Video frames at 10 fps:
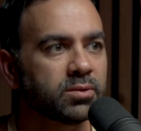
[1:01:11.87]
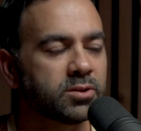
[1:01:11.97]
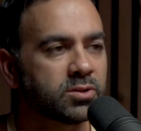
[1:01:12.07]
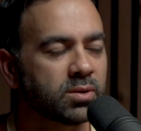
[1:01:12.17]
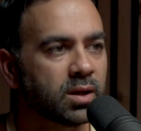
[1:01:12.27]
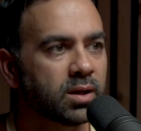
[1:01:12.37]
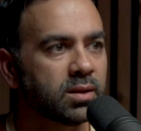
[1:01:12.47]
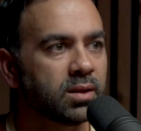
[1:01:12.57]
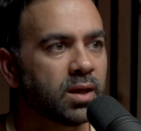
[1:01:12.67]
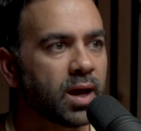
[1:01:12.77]
The
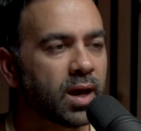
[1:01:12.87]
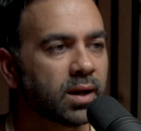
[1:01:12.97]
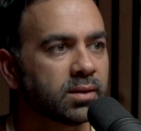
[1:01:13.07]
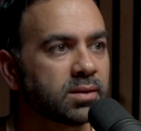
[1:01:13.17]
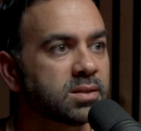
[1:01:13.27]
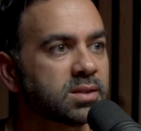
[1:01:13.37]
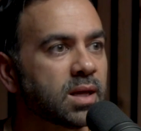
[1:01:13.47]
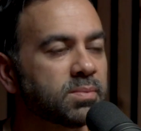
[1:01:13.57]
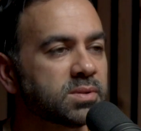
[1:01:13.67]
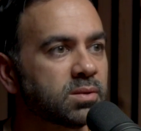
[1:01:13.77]
trying, the act, the yeah.
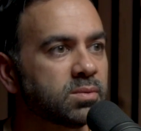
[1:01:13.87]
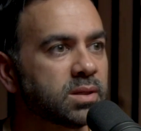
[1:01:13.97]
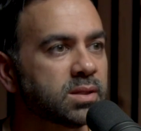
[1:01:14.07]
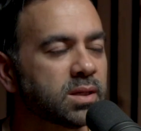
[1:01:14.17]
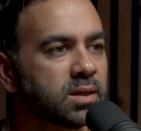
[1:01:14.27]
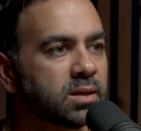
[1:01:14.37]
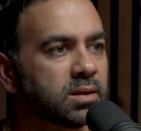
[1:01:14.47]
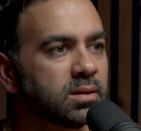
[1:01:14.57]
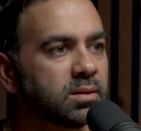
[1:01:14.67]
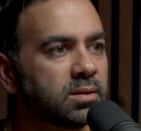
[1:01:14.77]
steps that we take